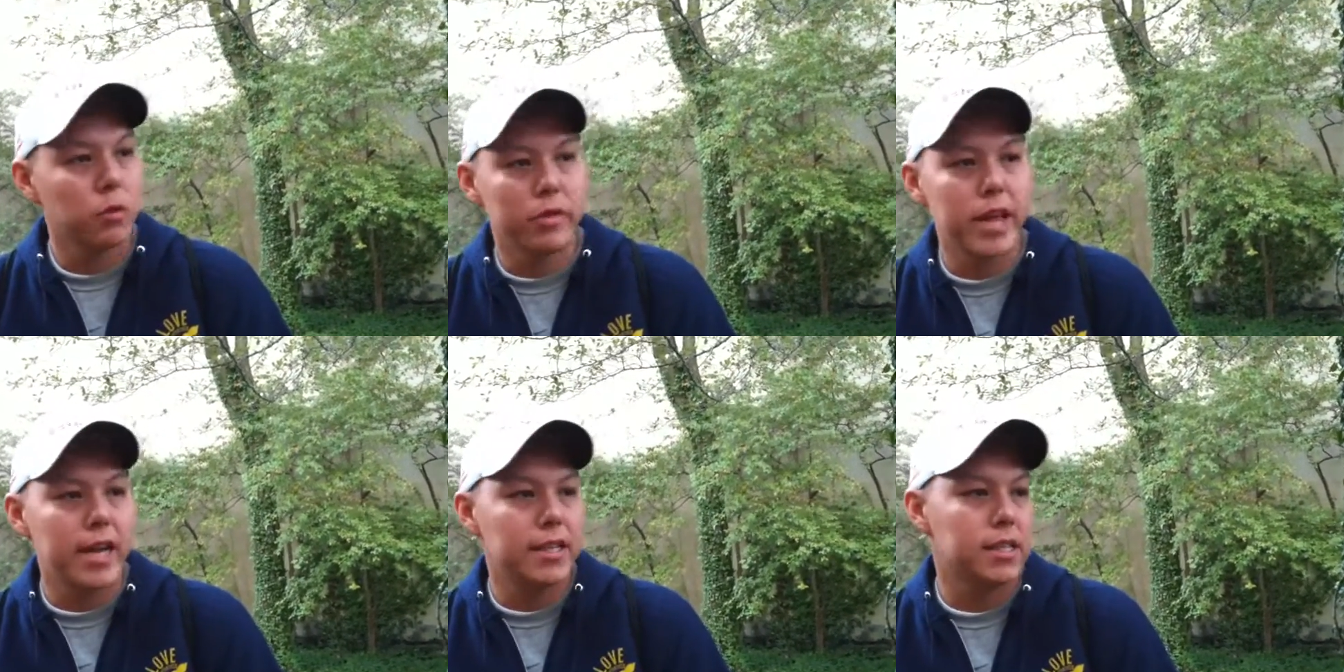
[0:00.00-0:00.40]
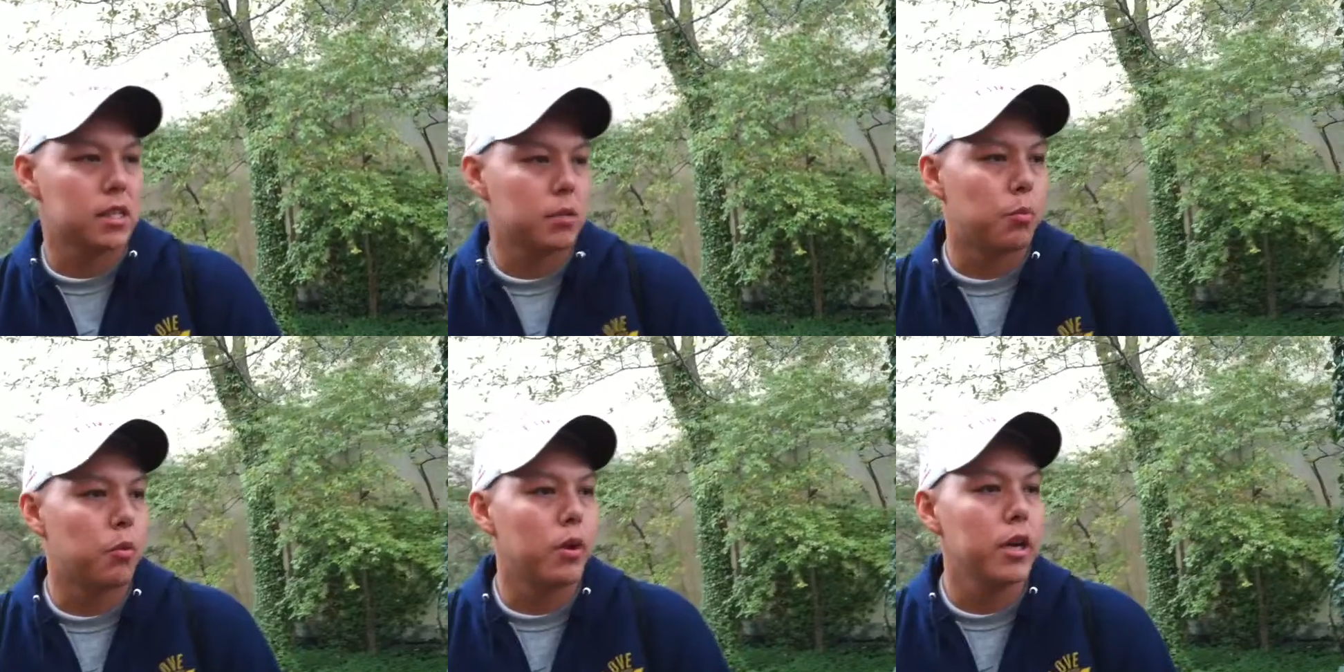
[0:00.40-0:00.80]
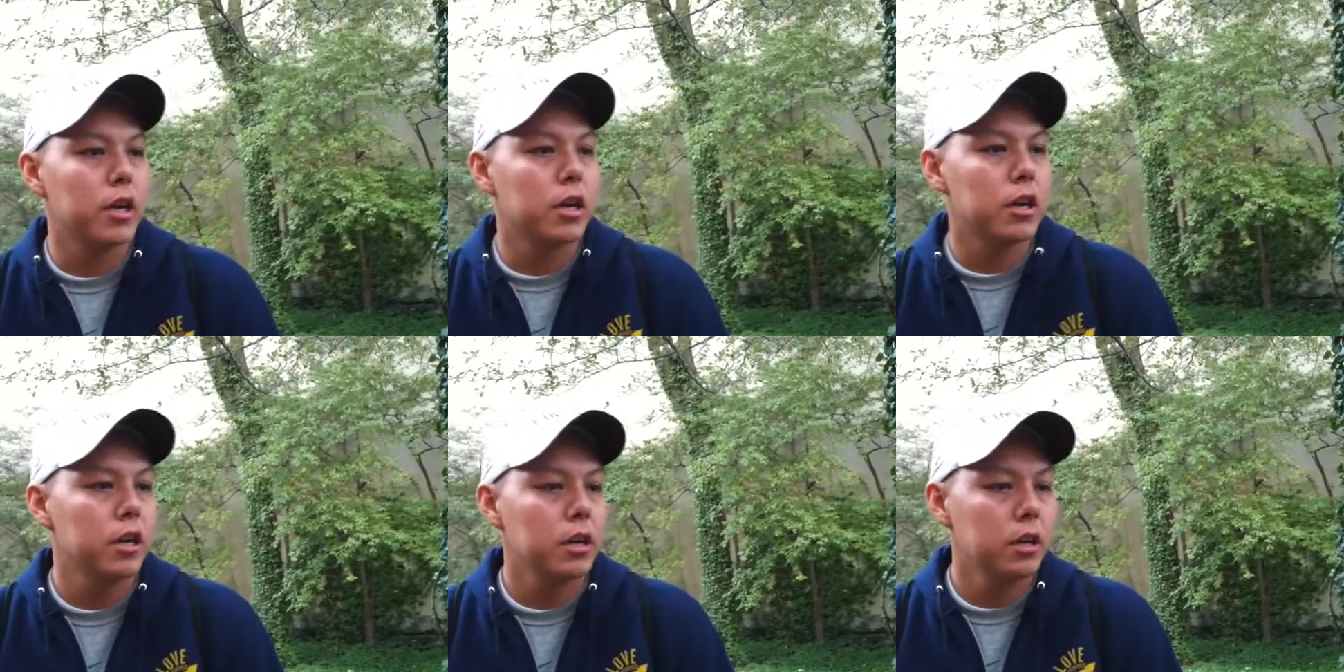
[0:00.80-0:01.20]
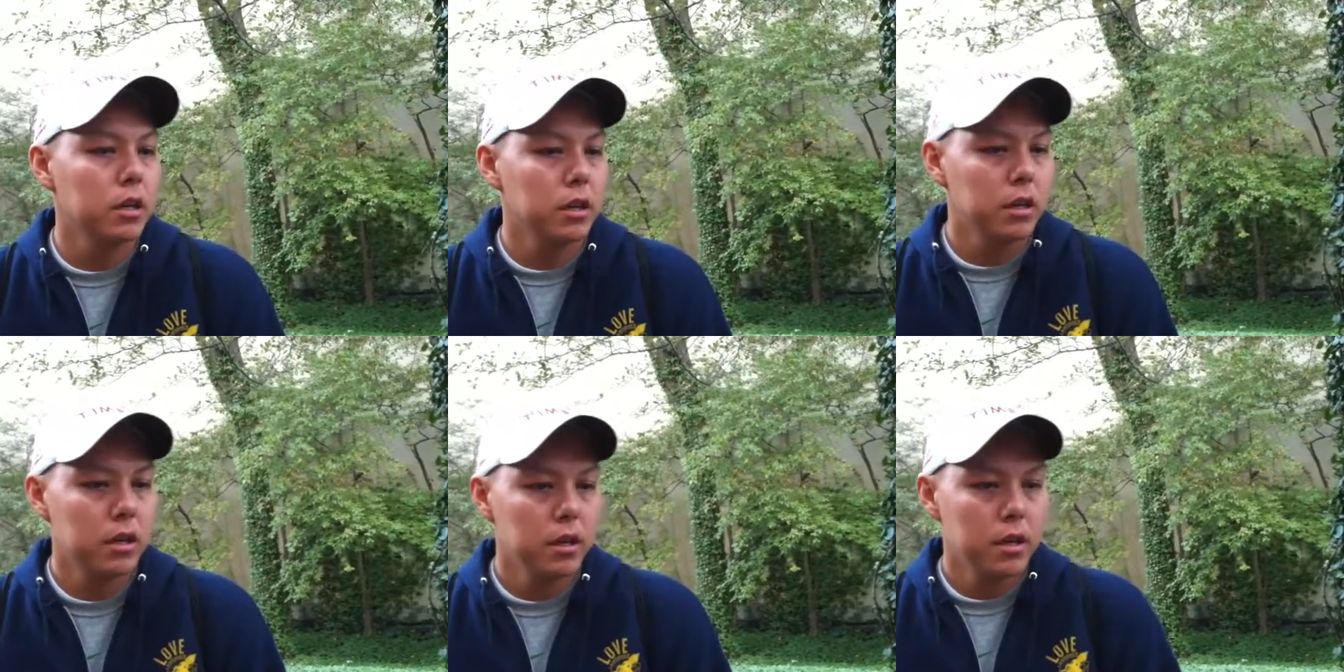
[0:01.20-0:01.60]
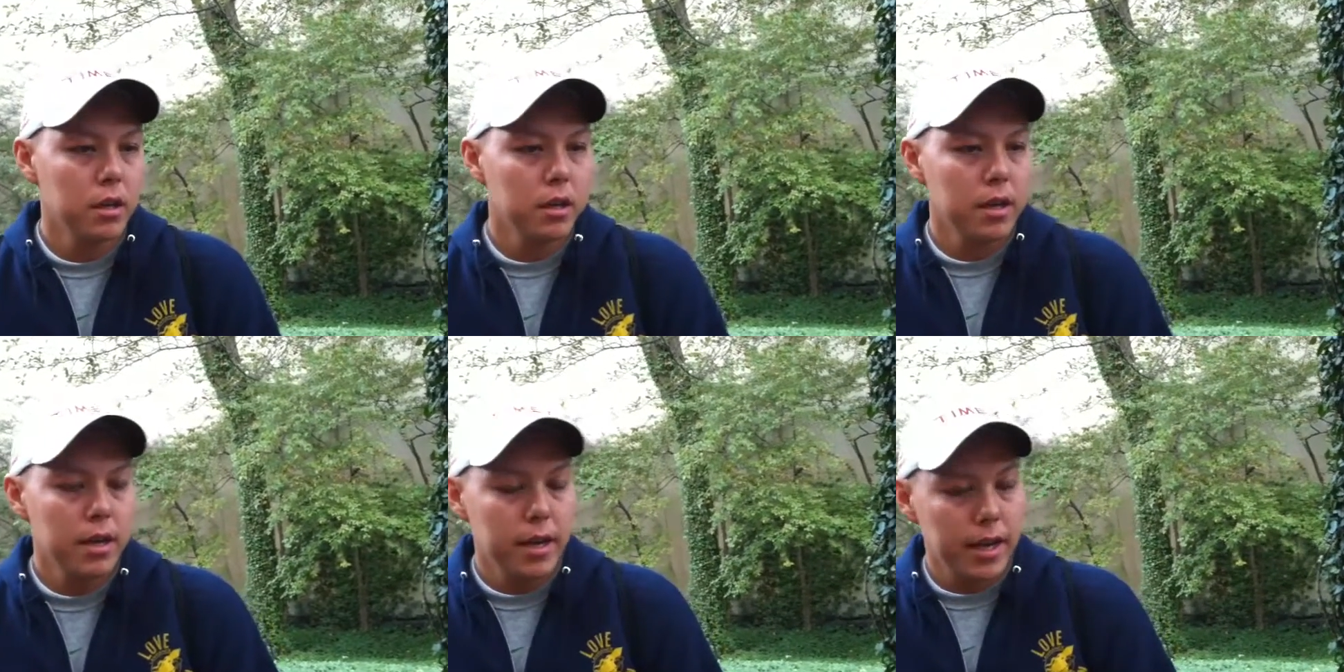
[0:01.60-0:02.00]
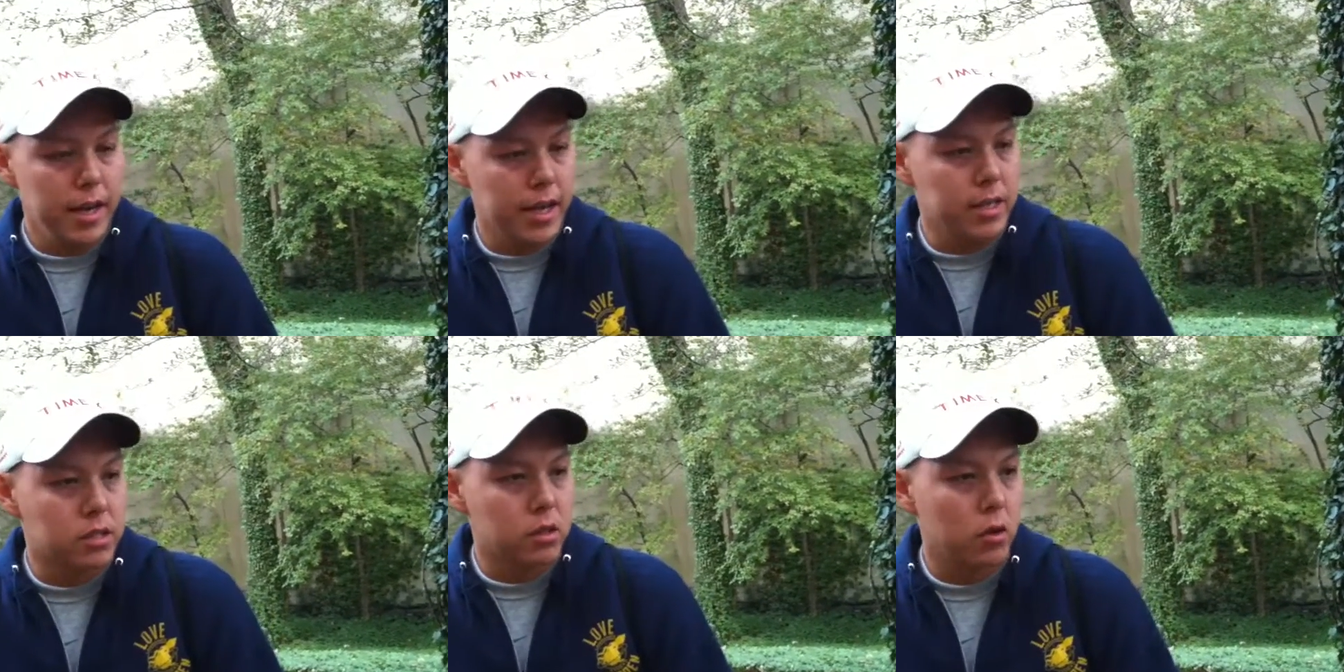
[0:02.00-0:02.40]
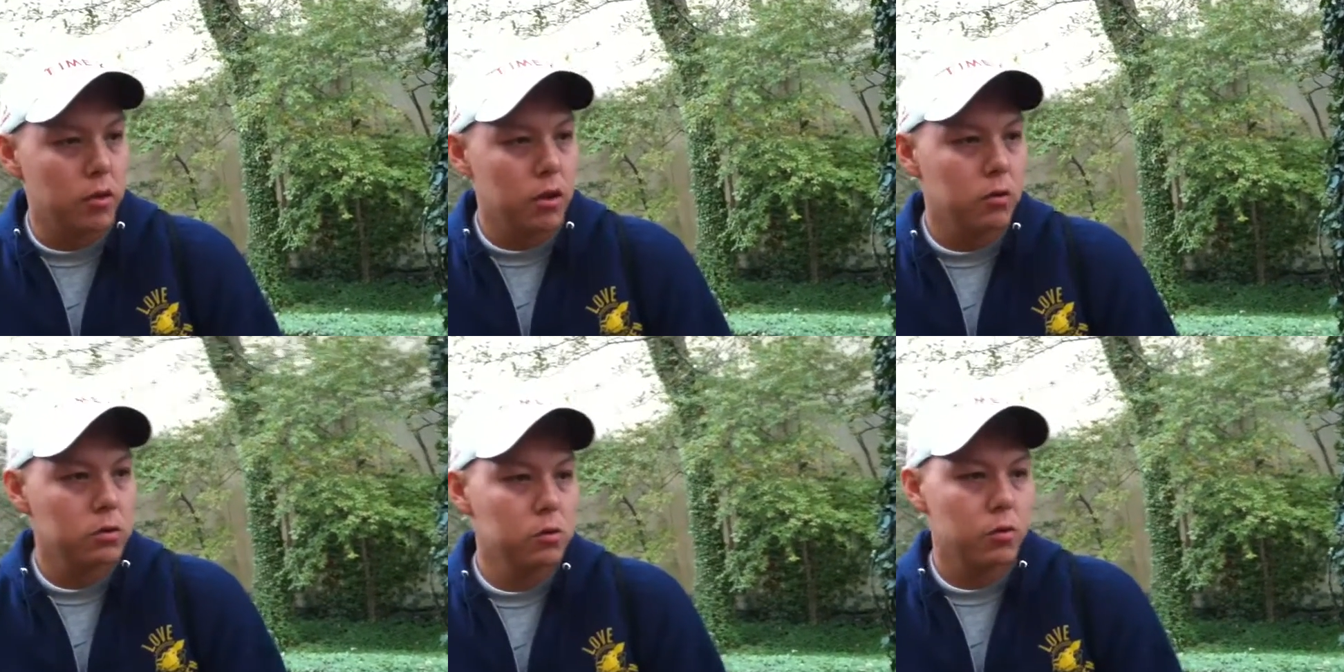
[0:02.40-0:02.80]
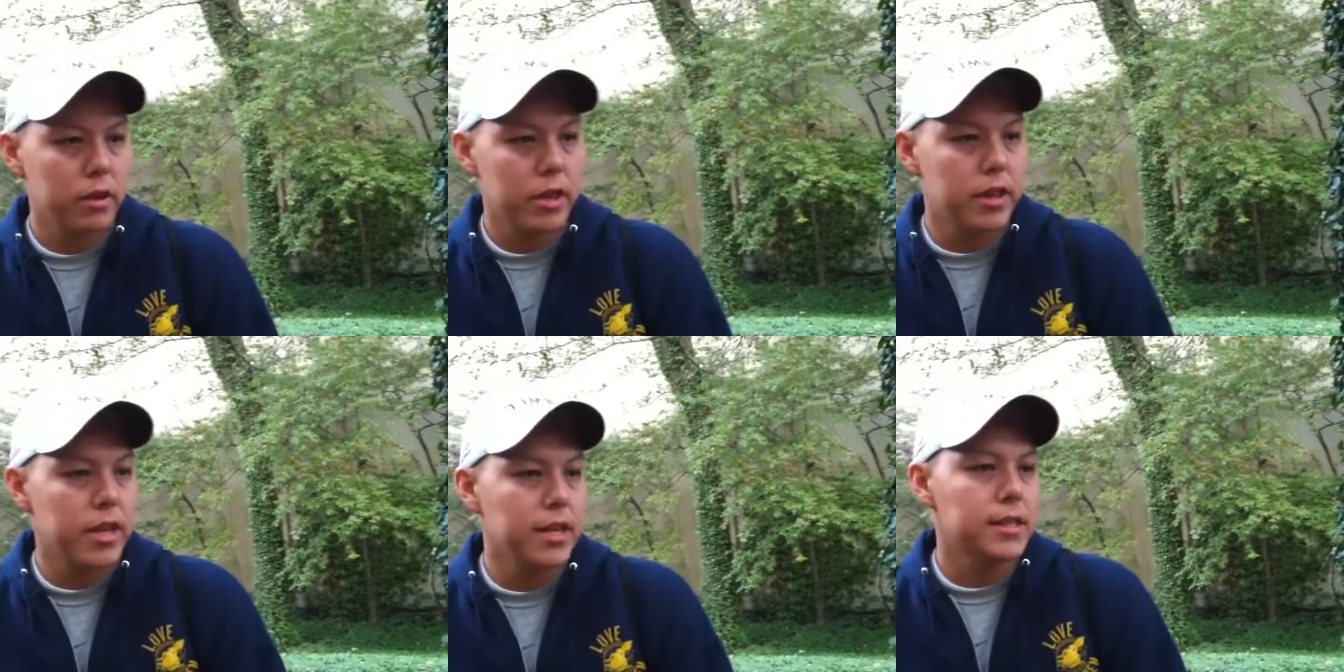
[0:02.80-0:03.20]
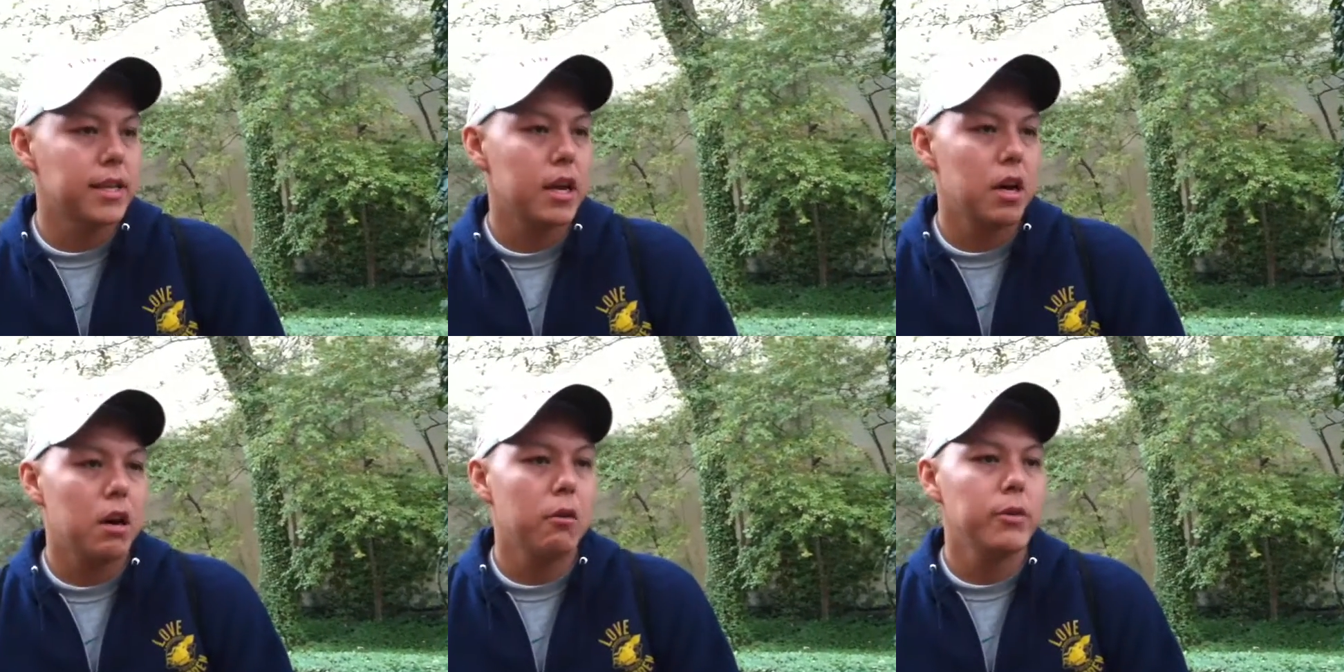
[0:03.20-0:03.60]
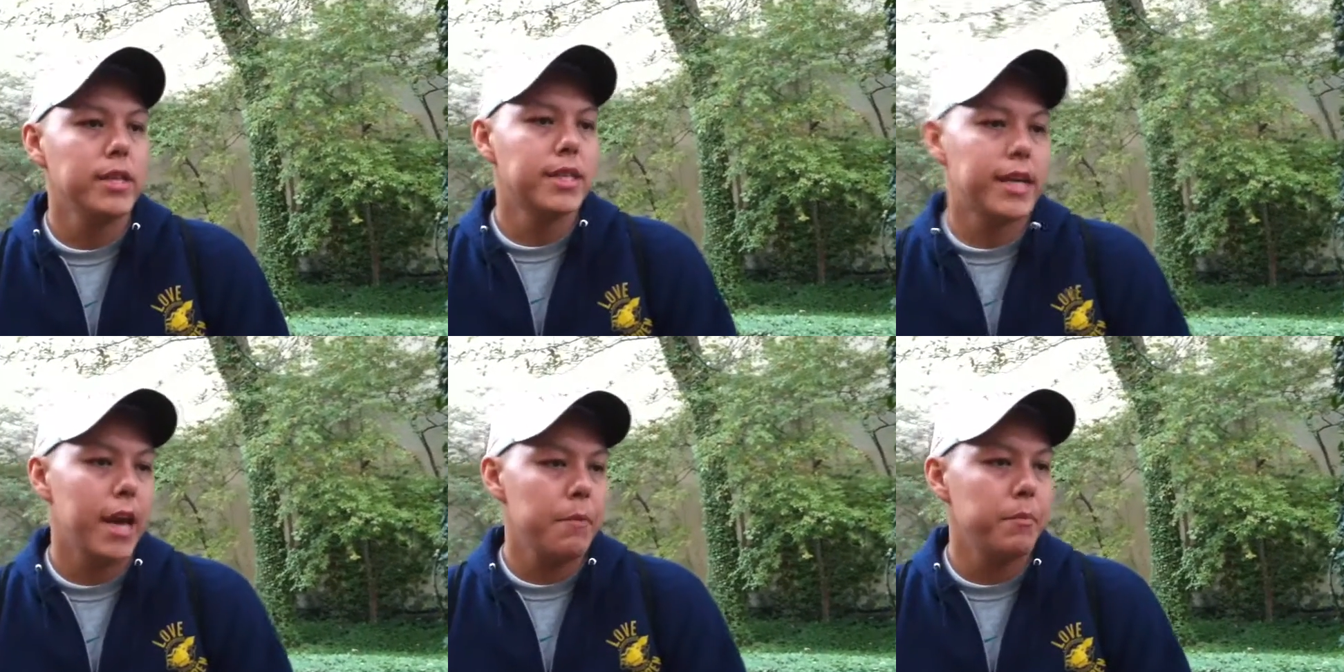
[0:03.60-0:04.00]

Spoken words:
Would that disappoint her? And so those were the things that always